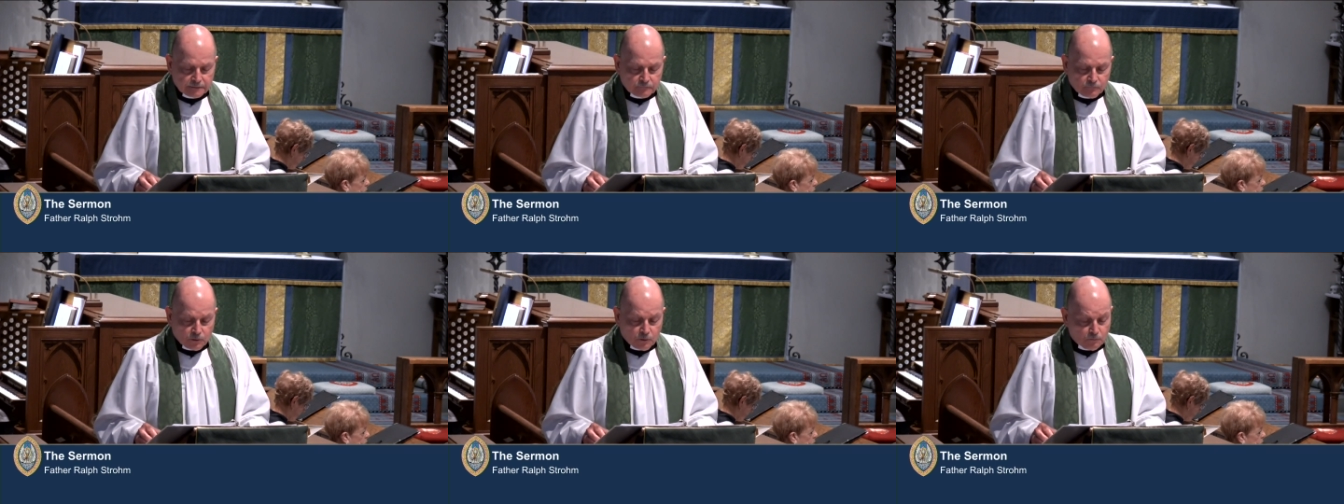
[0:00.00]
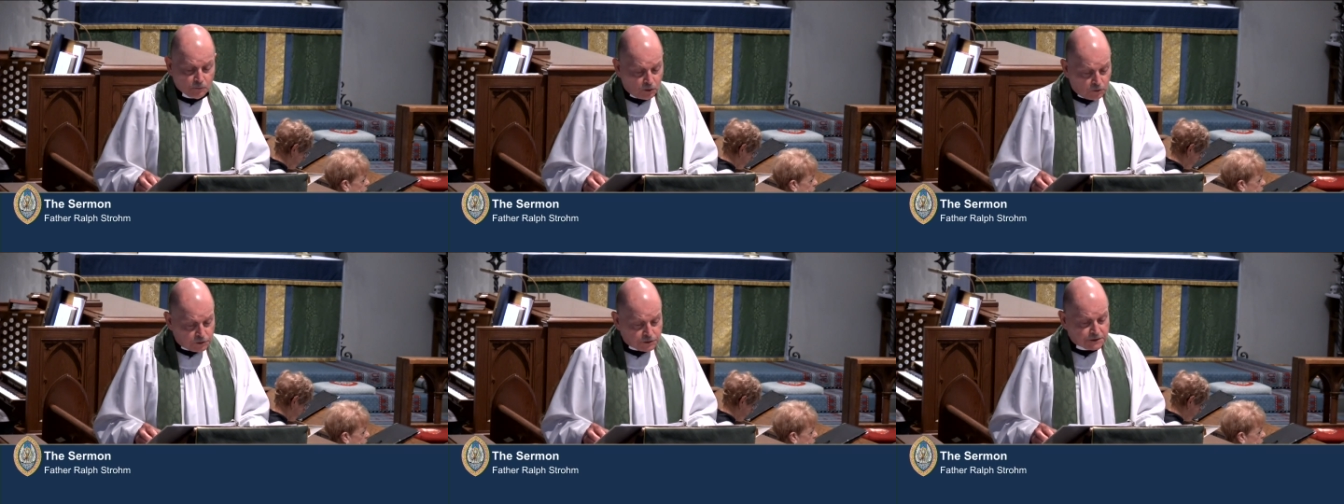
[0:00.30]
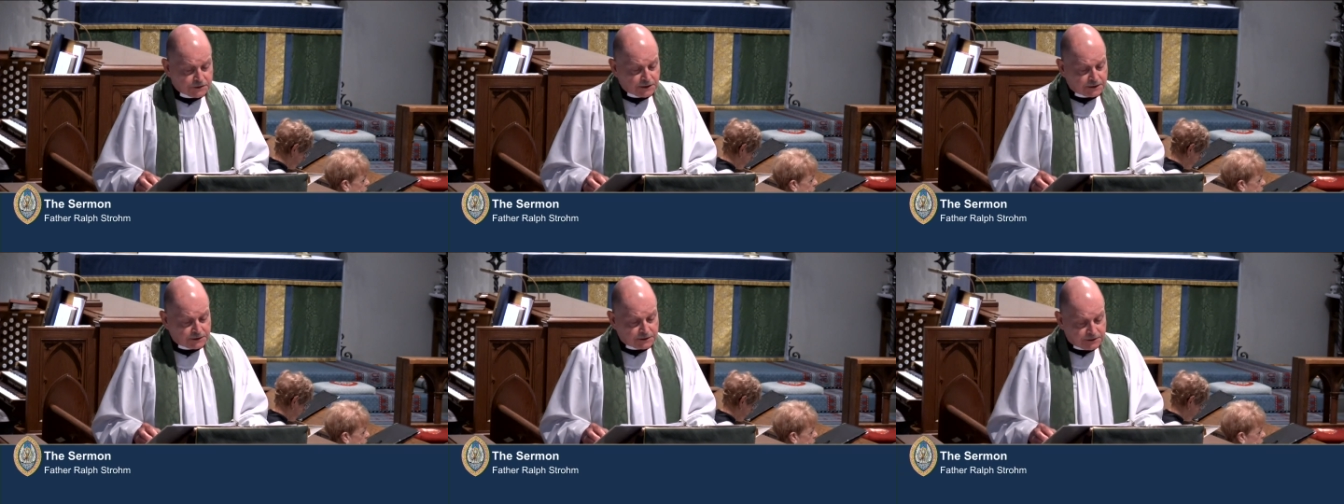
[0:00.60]
Will
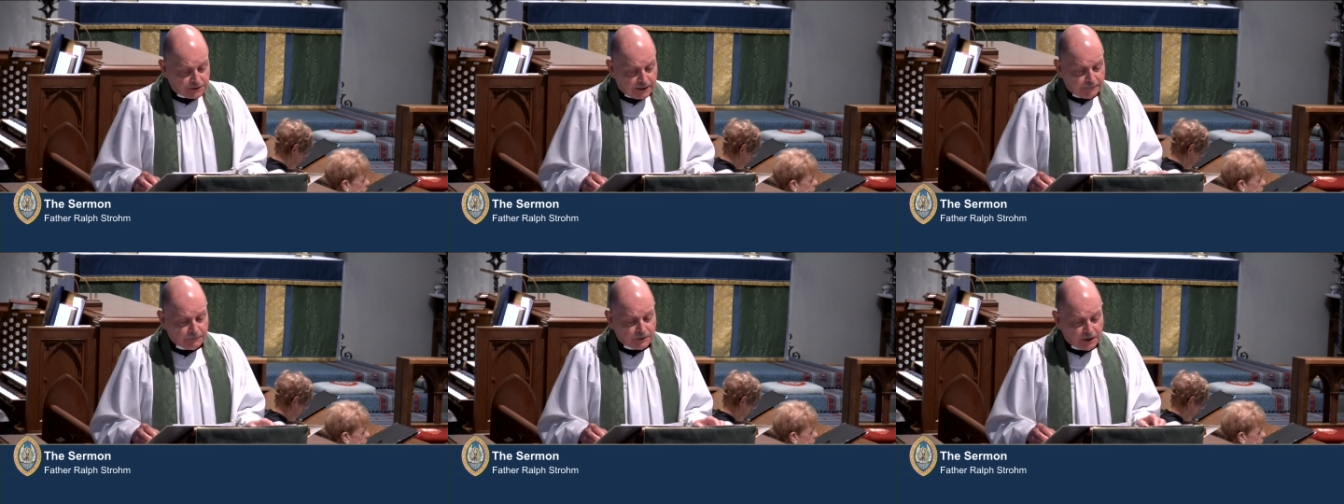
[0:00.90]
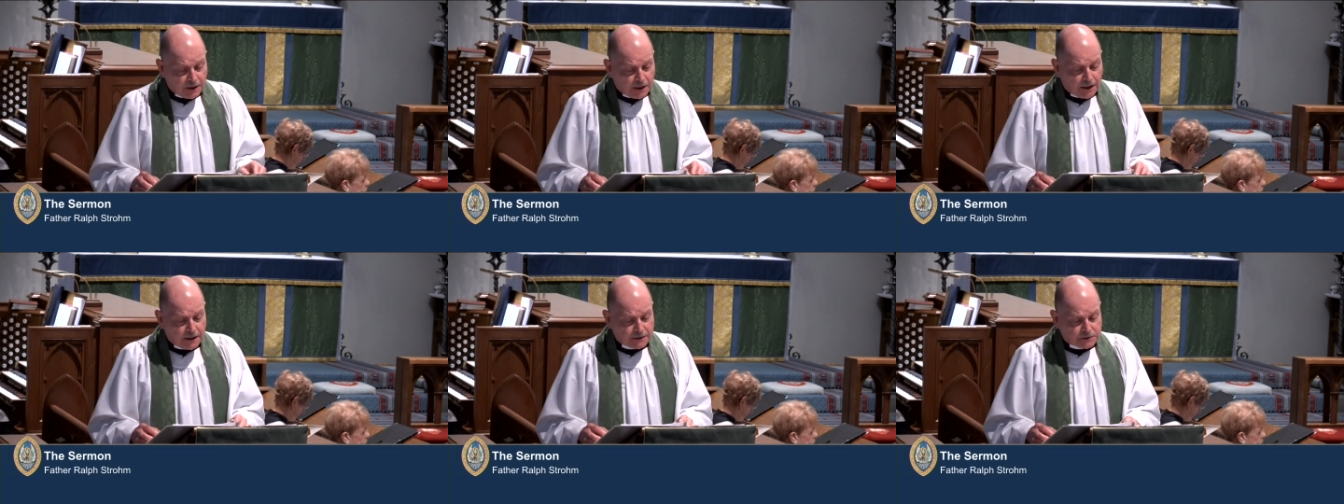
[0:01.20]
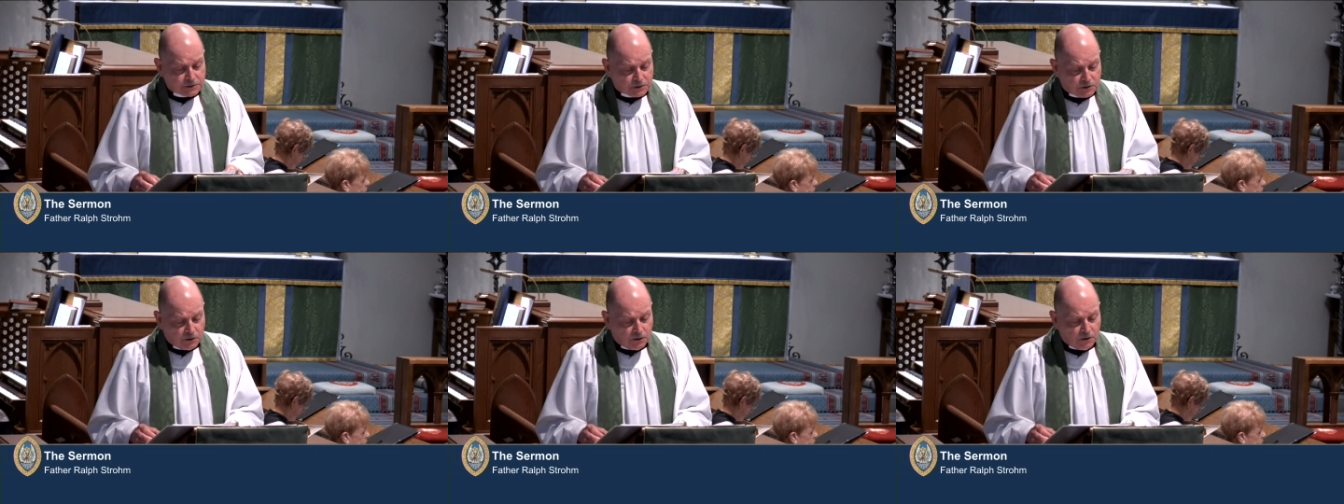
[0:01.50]
Moses accept
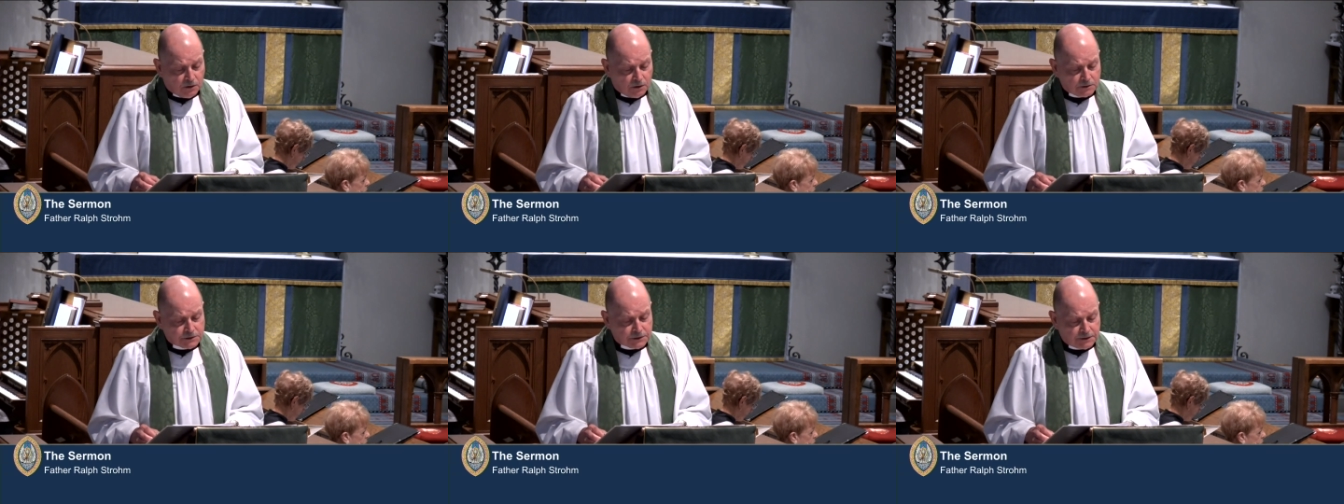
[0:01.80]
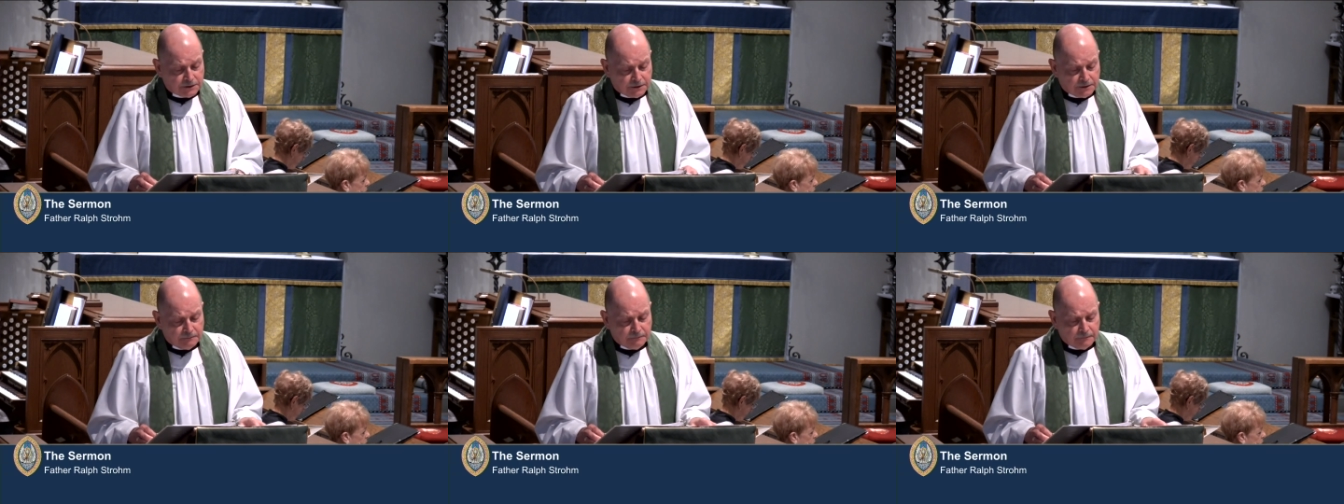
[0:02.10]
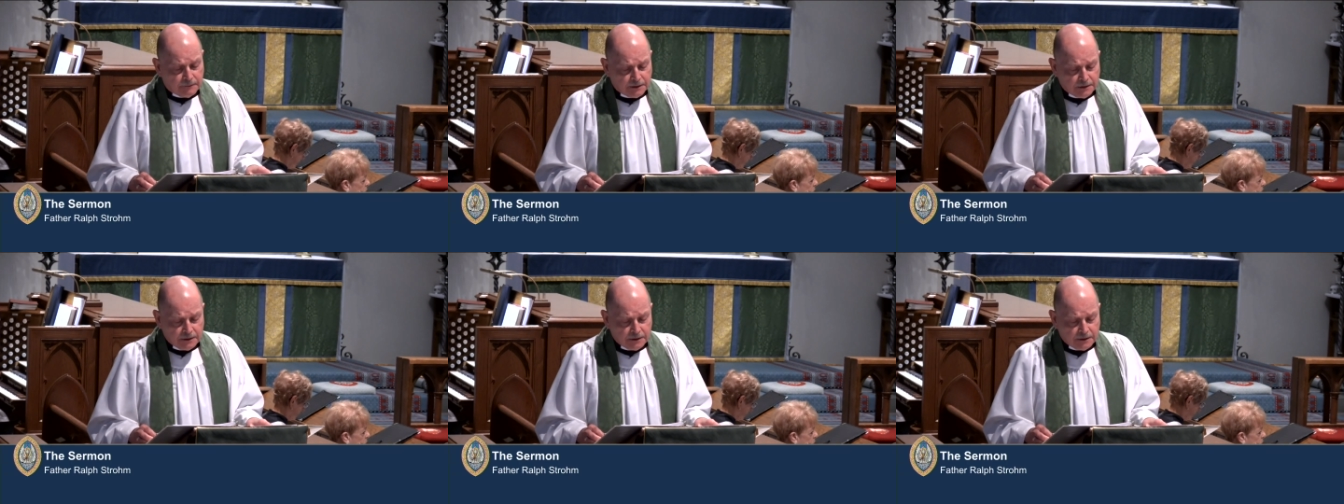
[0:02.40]
God's call to him